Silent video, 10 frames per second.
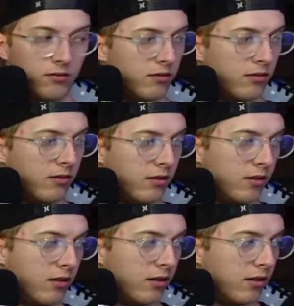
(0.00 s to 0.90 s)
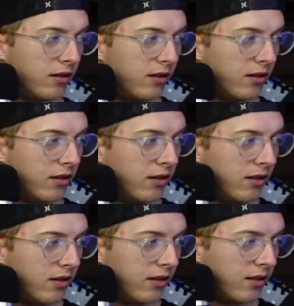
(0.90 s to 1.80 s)

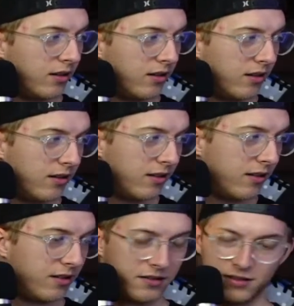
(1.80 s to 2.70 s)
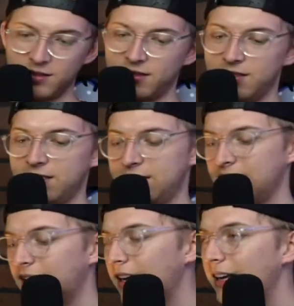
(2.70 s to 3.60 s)

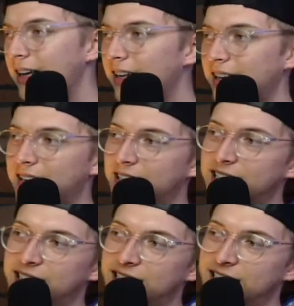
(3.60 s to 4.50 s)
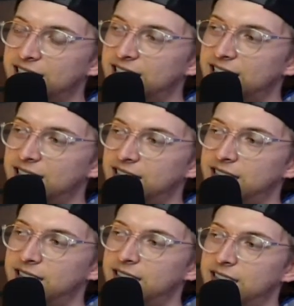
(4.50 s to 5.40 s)

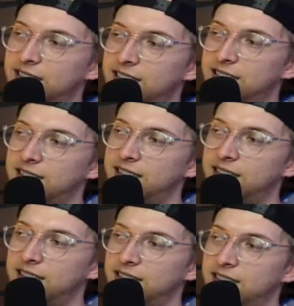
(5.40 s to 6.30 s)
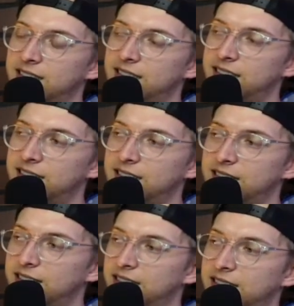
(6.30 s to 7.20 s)

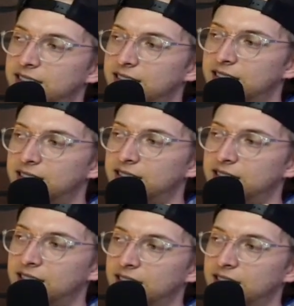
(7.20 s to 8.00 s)
This person isn't speaking.